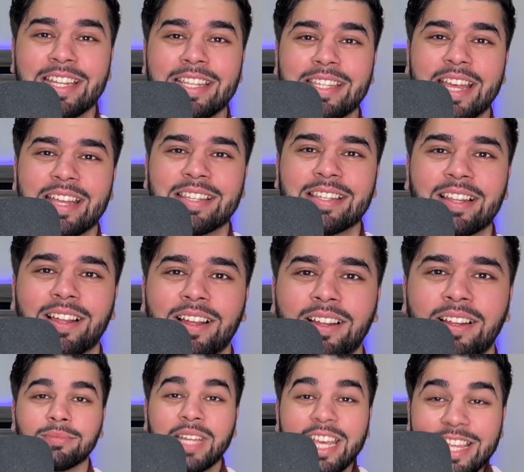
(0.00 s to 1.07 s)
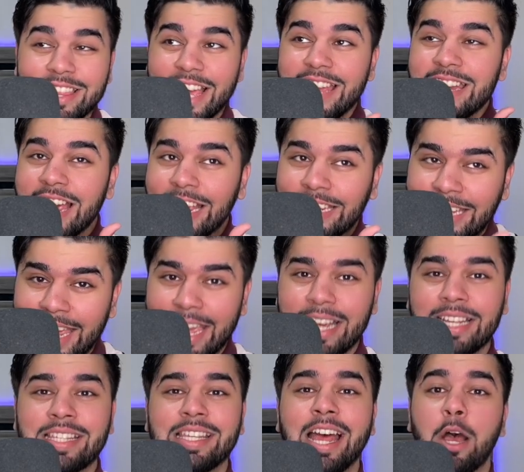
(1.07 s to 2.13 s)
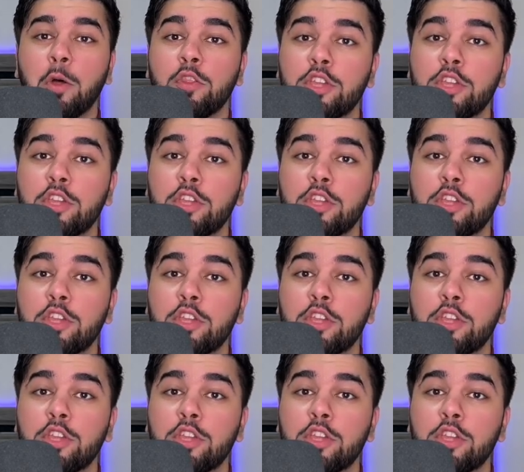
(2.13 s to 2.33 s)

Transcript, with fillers: Tesla. He then kicked out the